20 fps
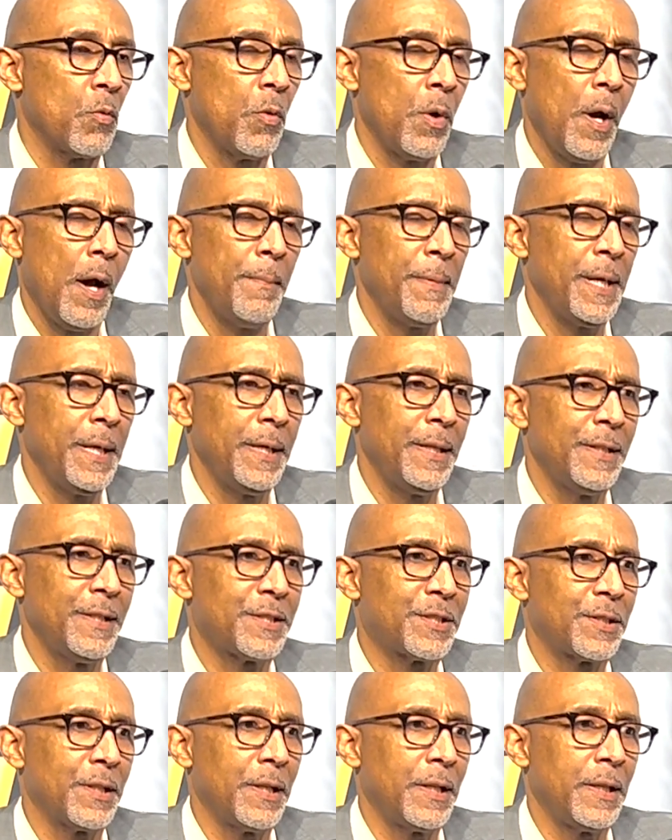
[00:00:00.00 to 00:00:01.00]
Well, I mean,
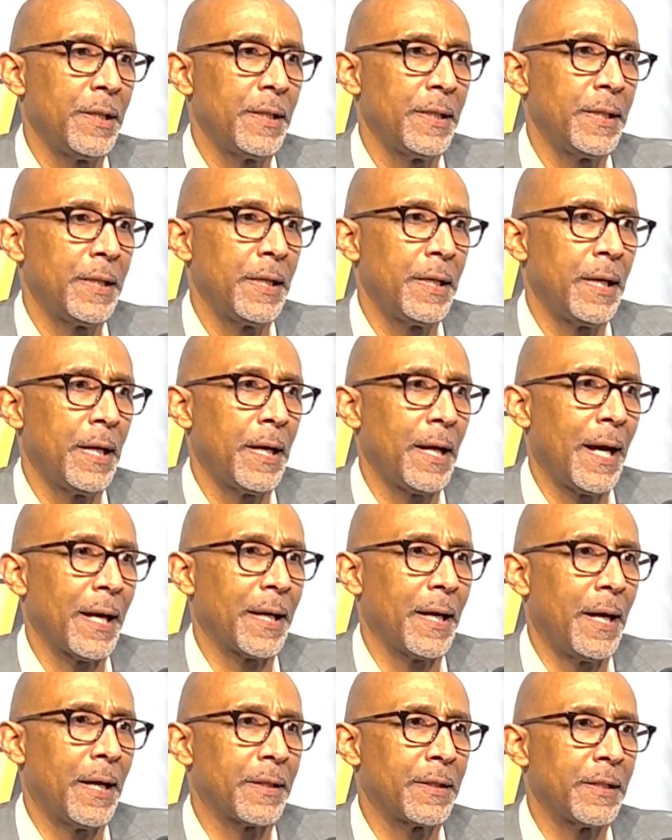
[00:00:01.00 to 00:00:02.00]
it's
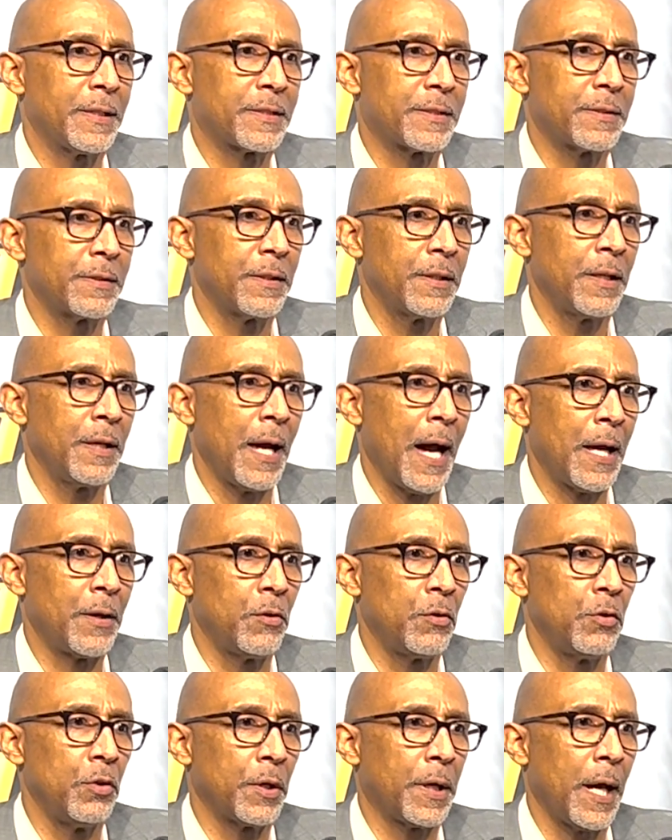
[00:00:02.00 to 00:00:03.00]
I guess I
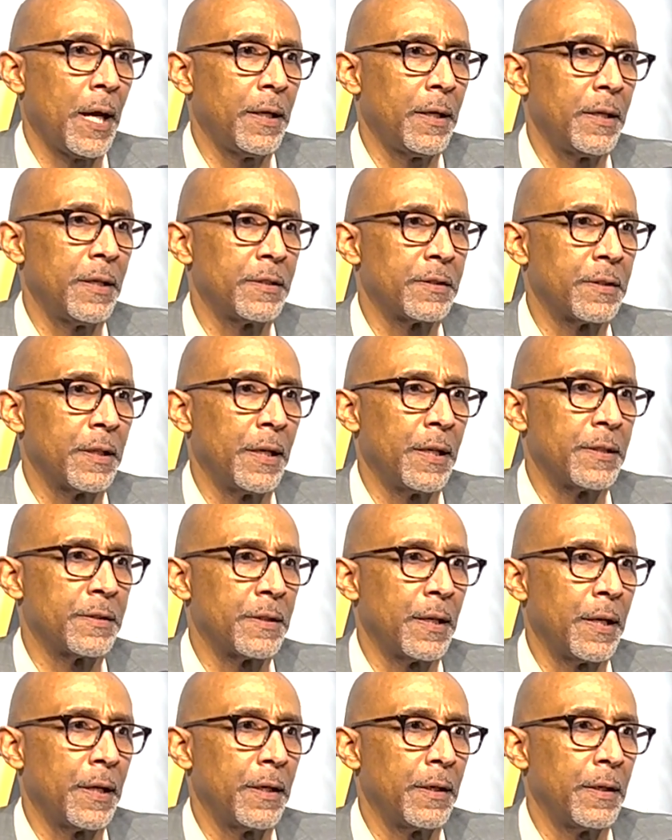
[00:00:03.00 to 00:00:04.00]
don't look at it as
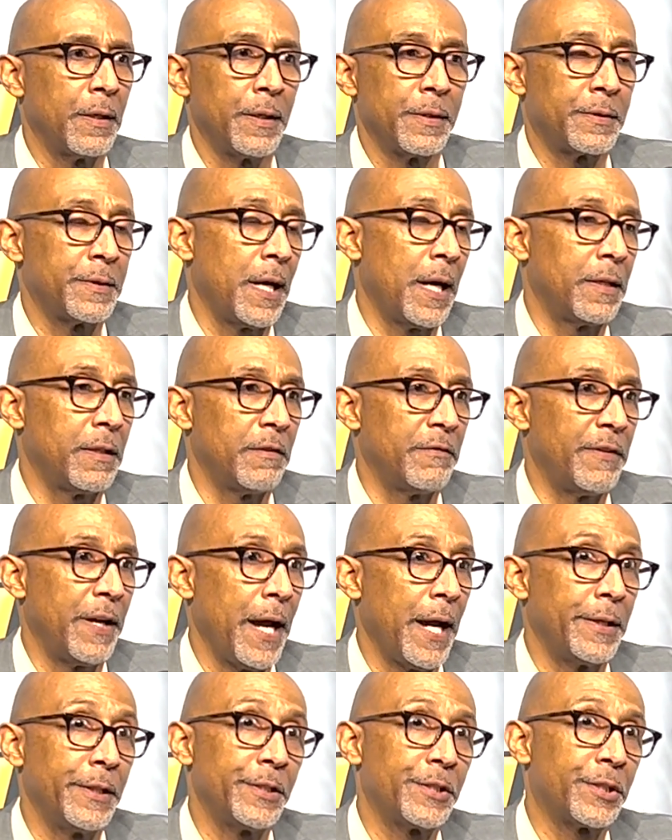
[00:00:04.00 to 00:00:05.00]
a it's not an
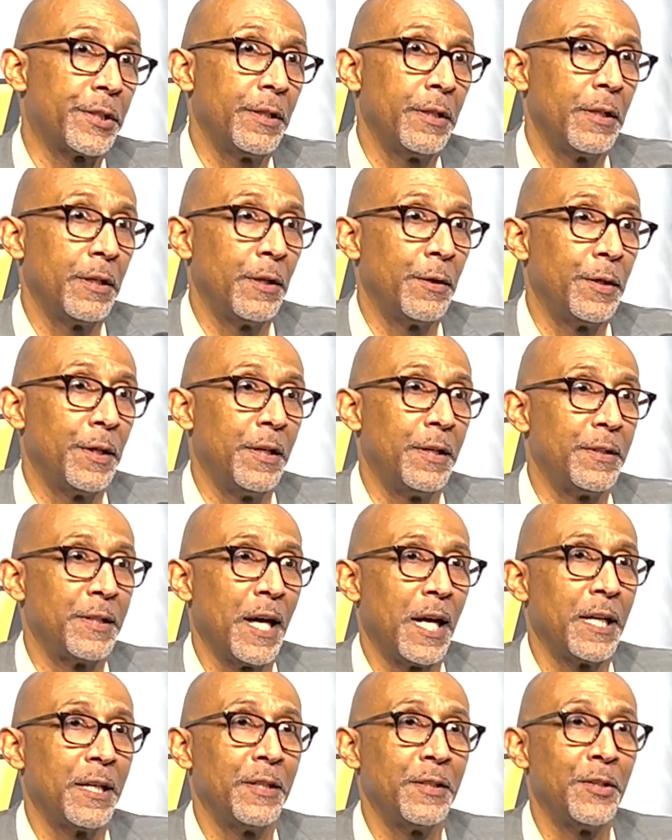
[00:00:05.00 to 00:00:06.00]
advantage,
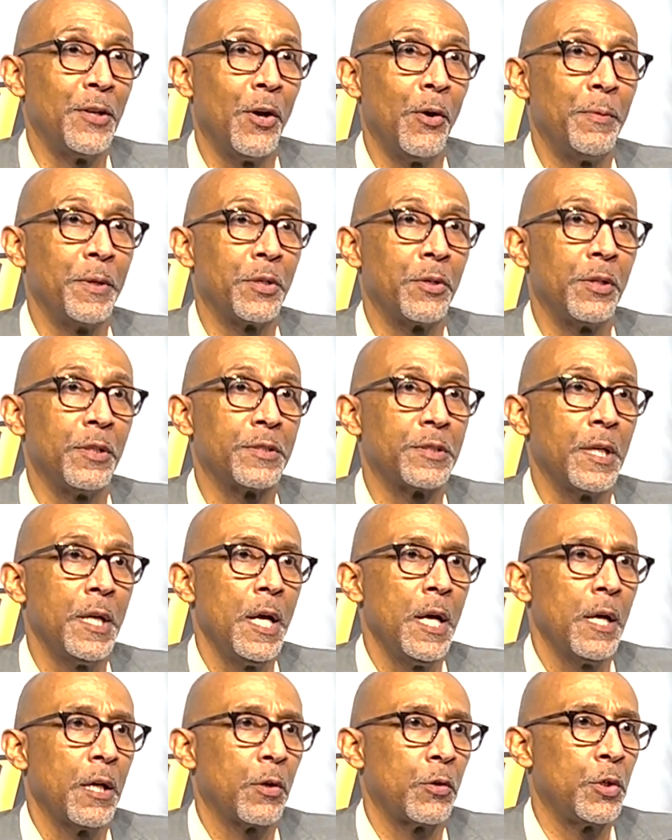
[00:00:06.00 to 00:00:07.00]
that, you know, because
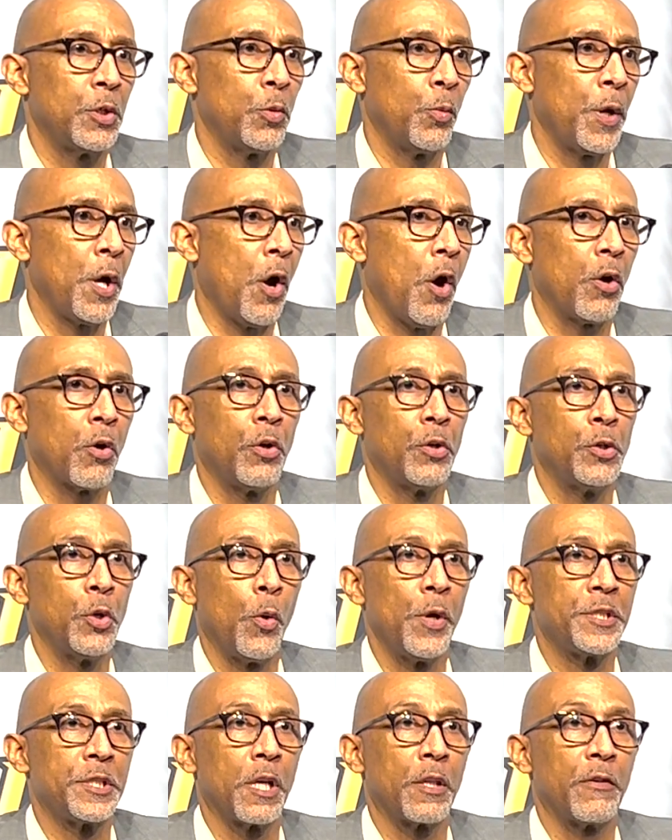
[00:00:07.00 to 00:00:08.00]
we all going to
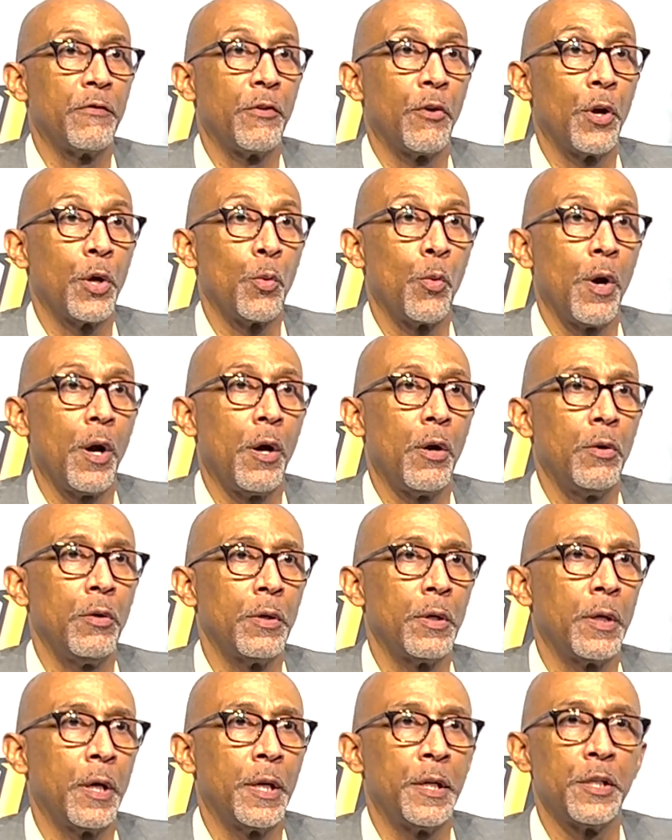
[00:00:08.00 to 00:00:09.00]
know each other very well
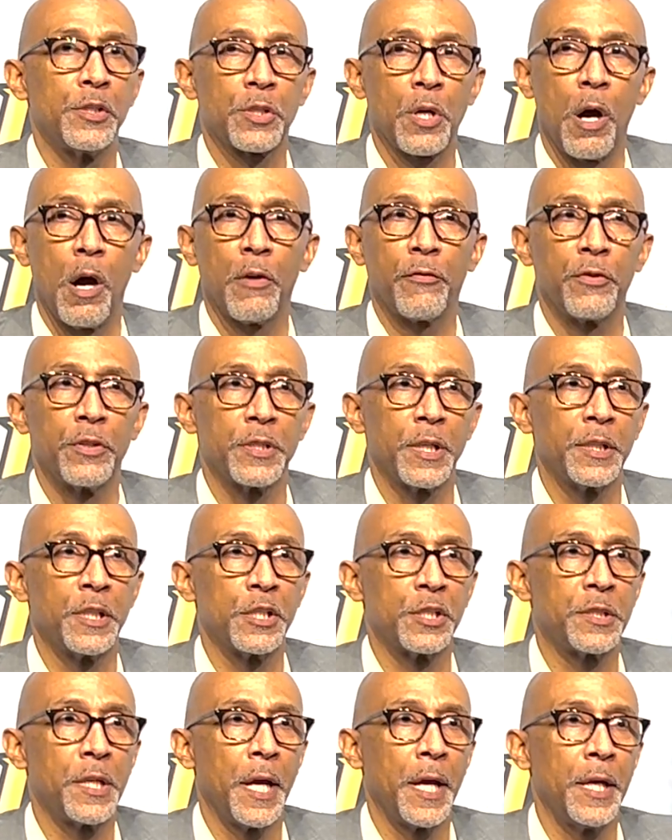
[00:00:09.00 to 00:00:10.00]
in this conference at
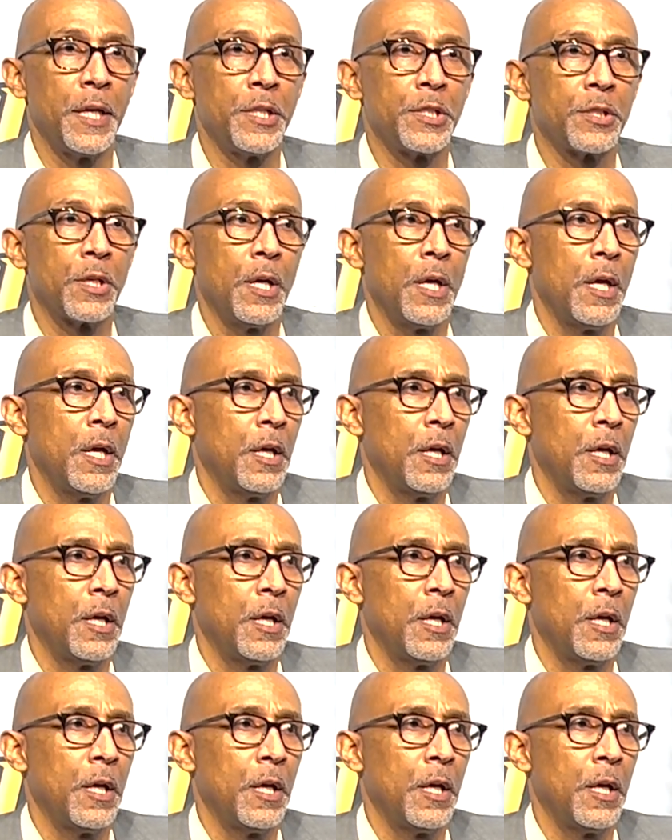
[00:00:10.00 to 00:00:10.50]
this stage.